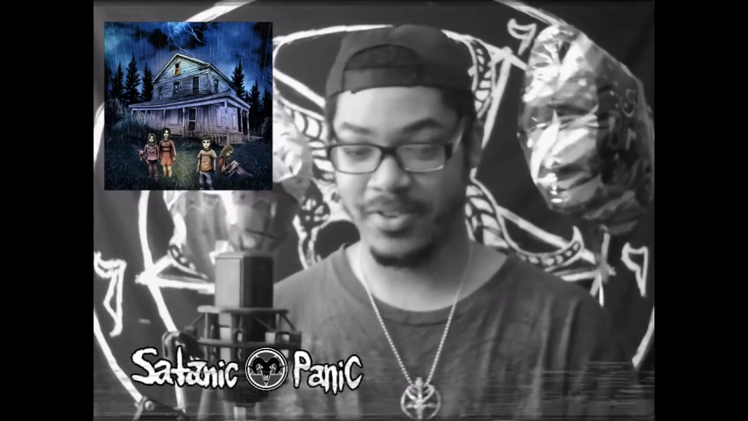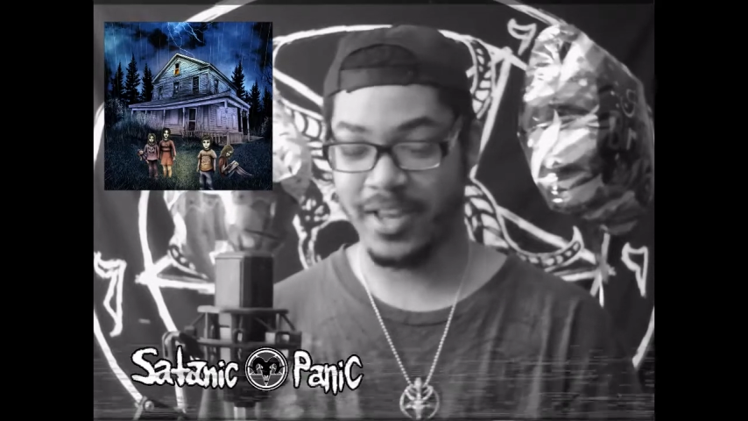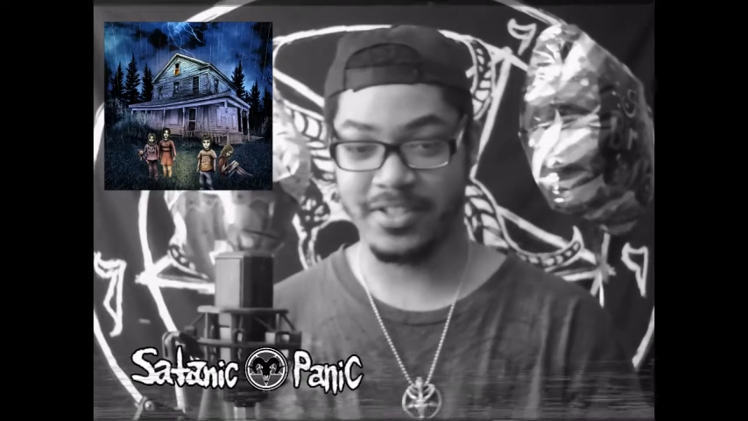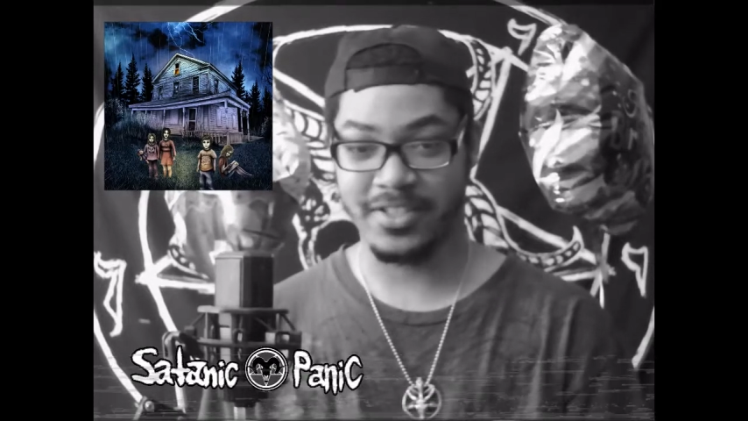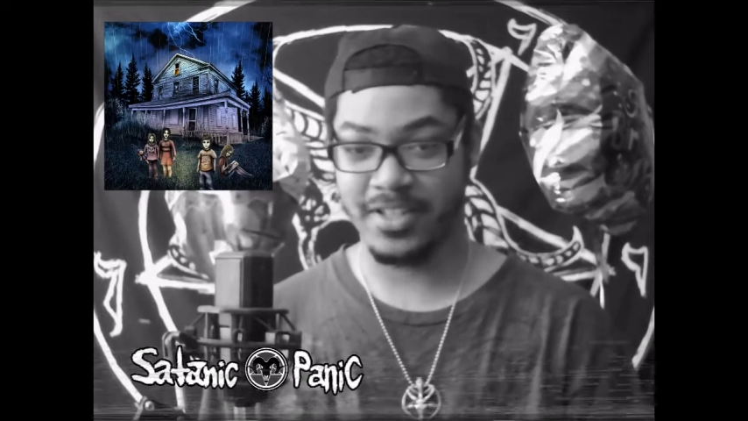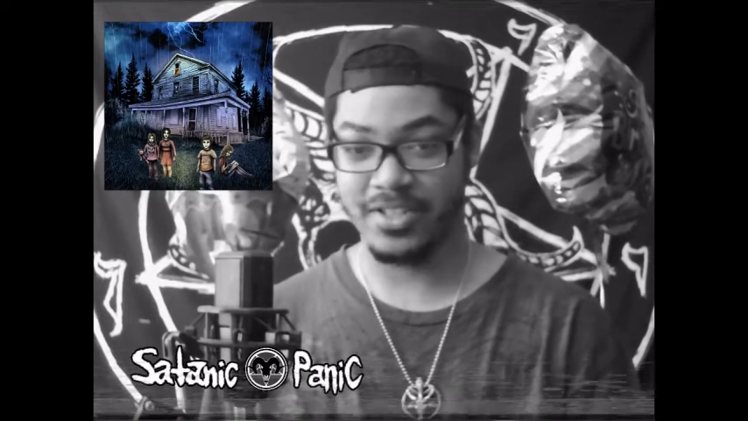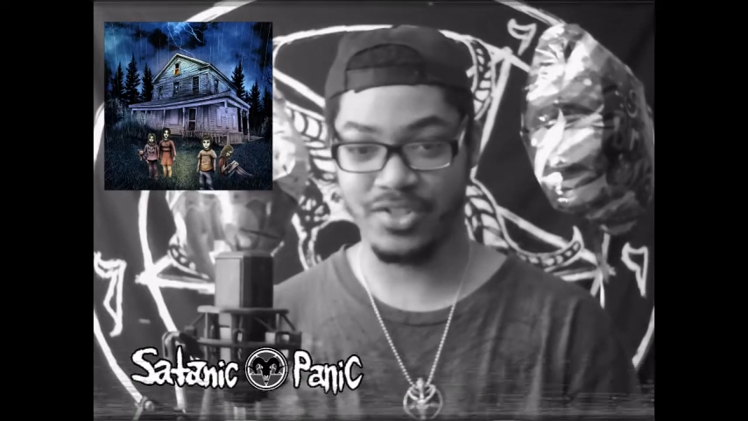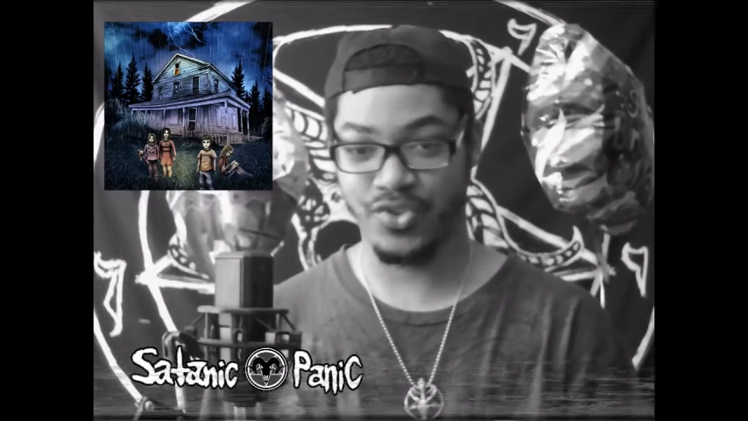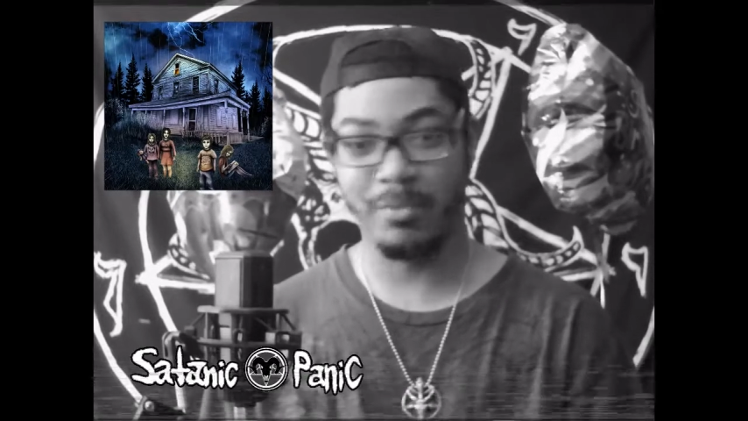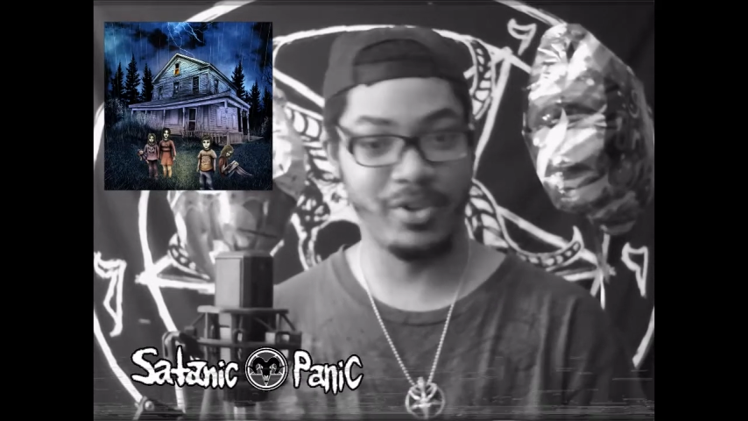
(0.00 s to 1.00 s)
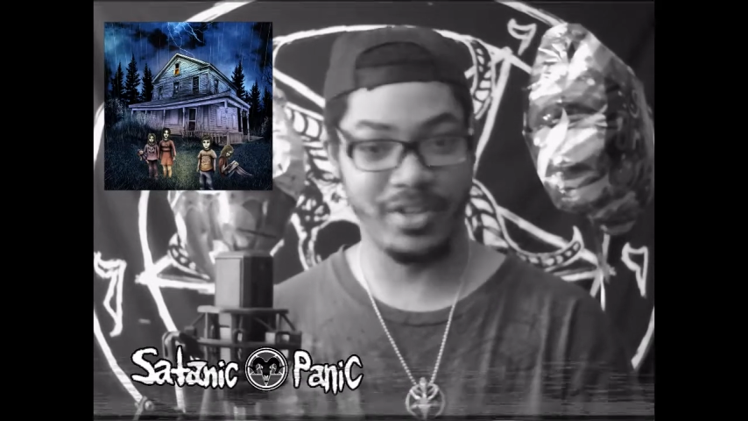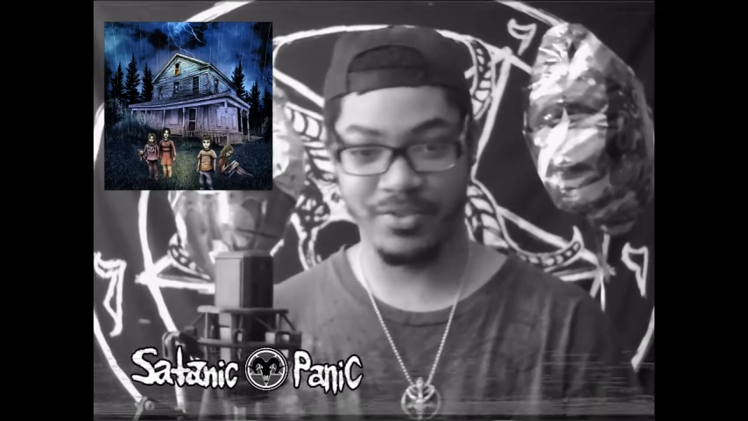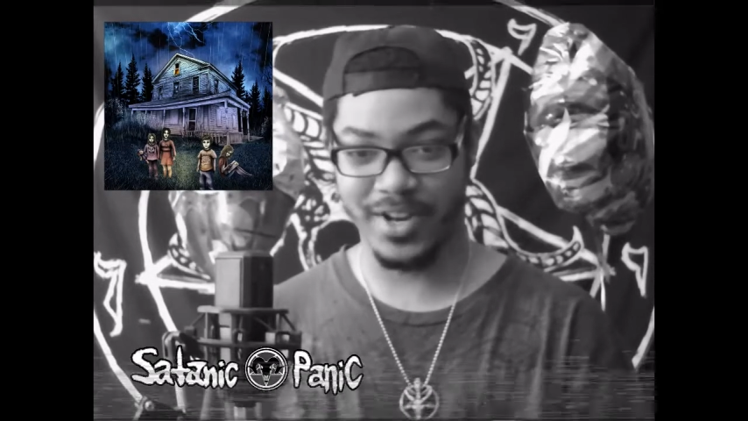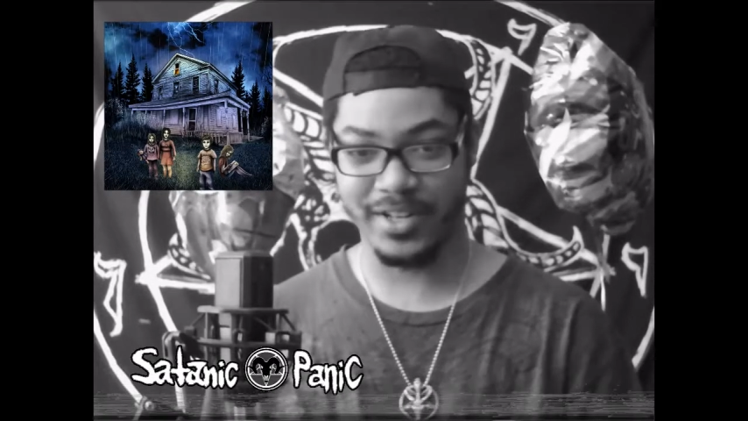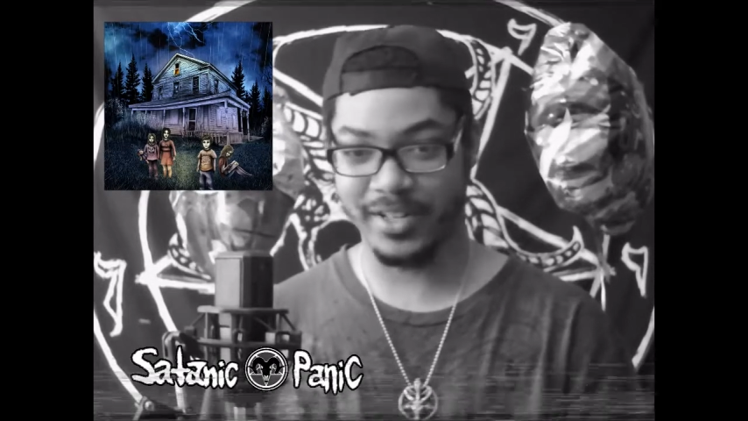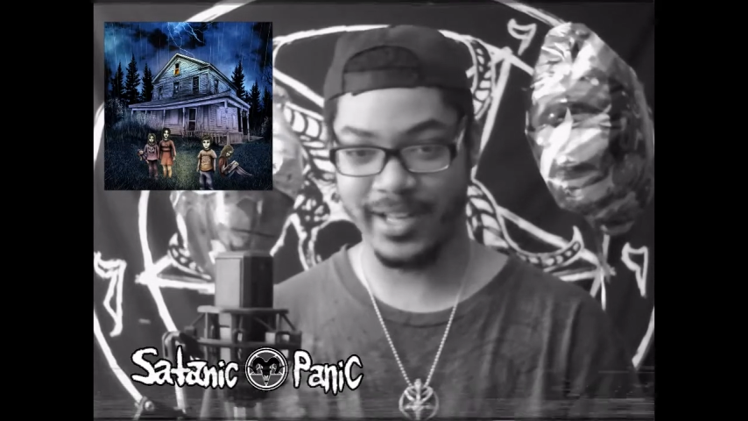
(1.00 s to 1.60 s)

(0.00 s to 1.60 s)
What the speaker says: like I said, Skribbal and Red